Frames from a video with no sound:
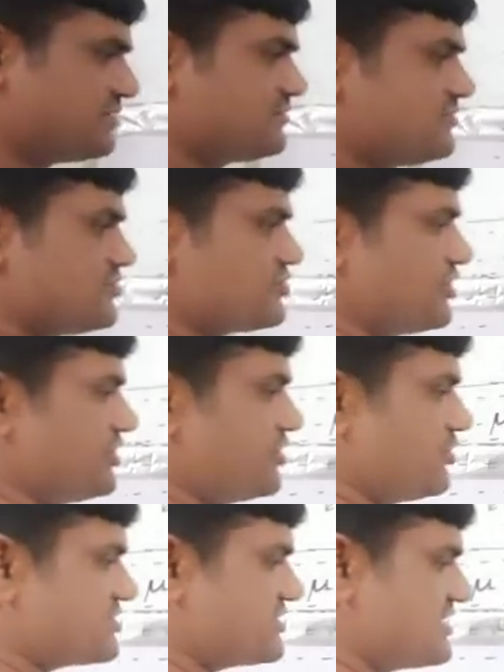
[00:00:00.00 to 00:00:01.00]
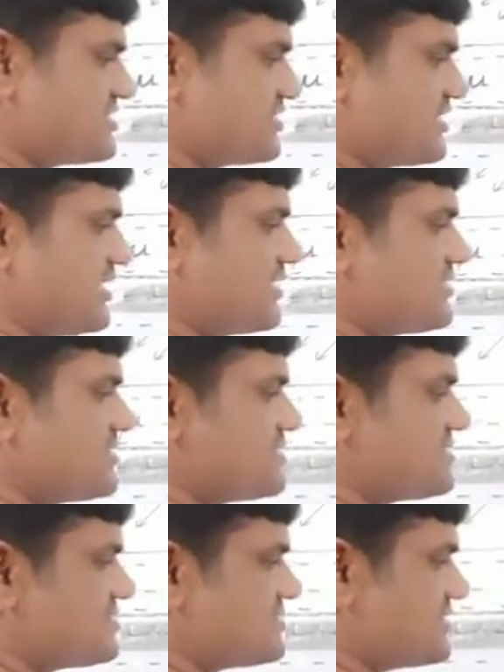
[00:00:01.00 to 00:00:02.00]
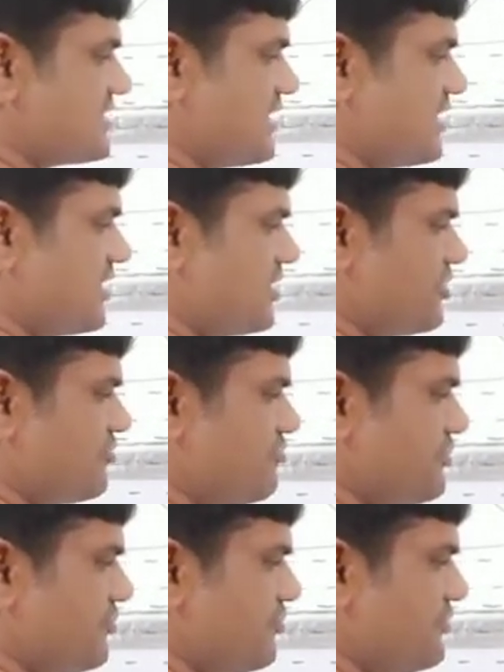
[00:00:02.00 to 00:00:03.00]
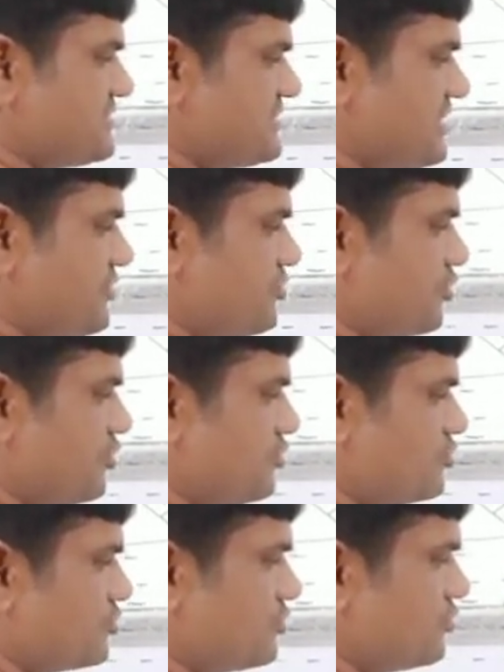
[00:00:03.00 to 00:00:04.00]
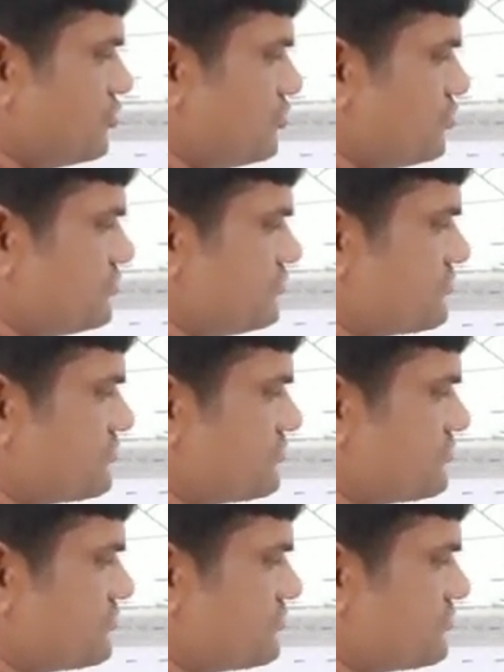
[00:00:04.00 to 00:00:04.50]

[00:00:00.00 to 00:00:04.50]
So you know Snell's law. Mu is equal to